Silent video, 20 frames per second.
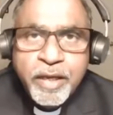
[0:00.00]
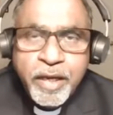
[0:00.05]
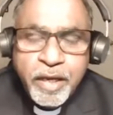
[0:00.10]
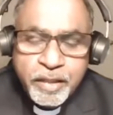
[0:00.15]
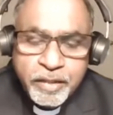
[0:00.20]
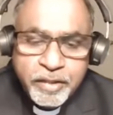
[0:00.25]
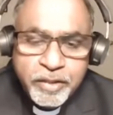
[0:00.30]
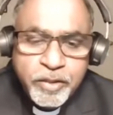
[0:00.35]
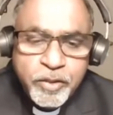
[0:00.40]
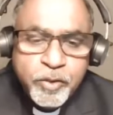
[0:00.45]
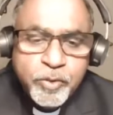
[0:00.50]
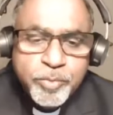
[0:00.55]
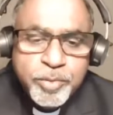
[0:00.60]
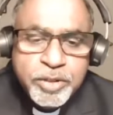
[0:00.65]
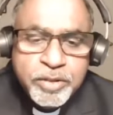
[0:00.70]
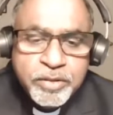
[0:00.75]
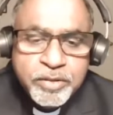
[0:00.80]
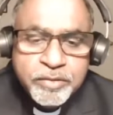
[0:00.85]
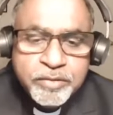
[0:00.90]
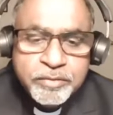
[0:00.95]
and the
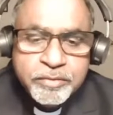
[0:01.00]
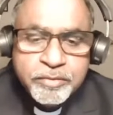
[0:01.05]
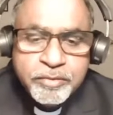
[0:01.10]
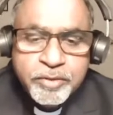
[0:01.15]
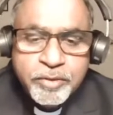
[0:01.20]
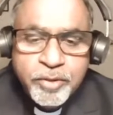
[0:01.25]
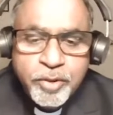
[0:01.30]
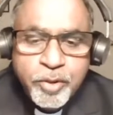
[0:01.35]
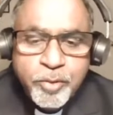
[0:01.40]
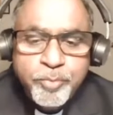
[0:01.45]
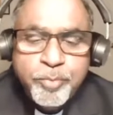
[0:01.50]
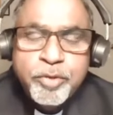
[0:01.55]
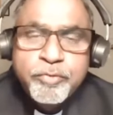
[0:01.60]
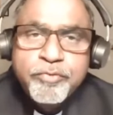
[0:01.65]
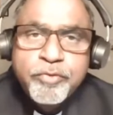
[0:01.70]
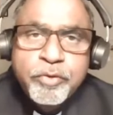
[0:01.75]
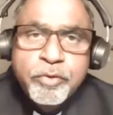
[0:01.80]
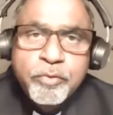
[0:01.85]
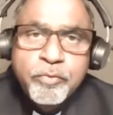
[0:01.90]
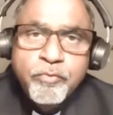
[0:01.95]
human,
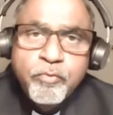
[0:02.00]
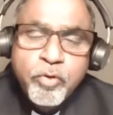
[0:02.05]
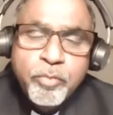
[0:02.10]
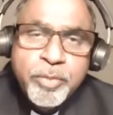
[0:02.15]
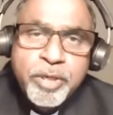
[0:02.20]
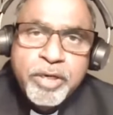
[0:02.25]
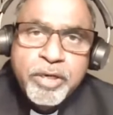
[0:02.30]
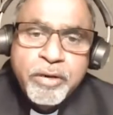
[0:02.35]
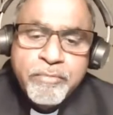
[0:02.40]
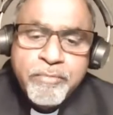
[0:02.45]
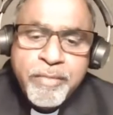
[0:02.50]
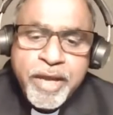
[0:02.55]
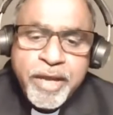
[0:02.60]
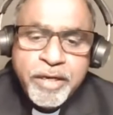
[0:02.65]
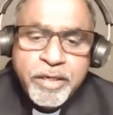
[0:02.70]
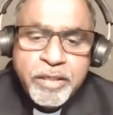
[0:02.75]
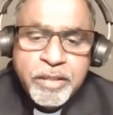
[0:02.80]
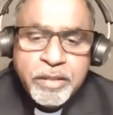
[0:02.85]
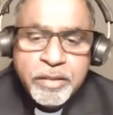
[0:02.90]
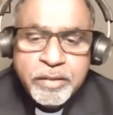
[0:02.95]
between woman and
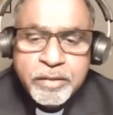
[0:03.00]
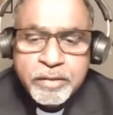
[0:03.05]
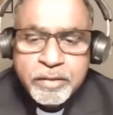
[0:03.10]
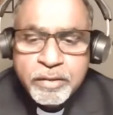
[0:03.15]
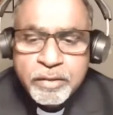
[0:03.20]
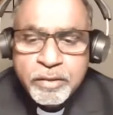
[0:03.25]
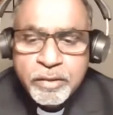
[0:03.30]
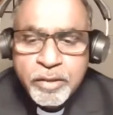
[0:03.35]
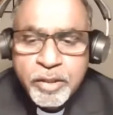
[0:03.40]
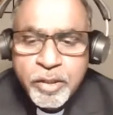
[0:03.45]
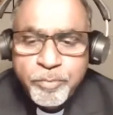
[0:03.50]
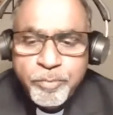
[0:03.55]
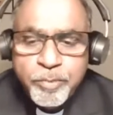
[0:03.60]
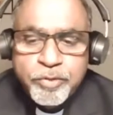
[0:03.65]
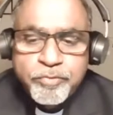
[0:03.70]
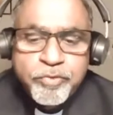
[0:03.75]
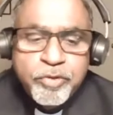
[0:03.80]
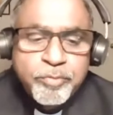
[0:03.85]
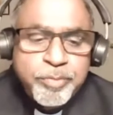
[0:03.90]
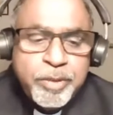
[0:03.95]
man,
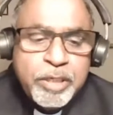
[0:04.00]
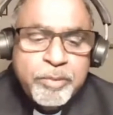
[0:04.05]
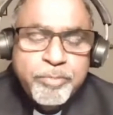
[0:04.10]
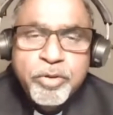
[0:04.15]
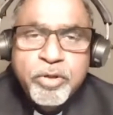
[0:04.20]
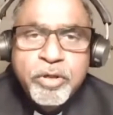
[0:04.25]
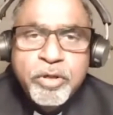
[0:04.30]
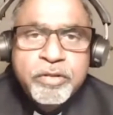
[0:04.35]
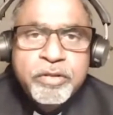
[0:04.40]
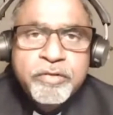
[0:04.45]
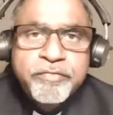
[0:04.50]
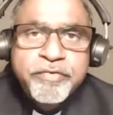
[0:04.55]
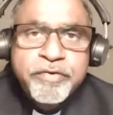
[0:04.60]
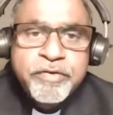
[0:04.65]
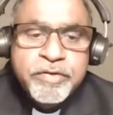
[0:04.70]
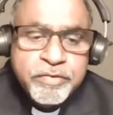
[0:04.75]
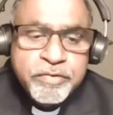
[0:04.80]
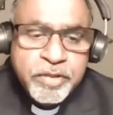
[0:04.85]
between people of different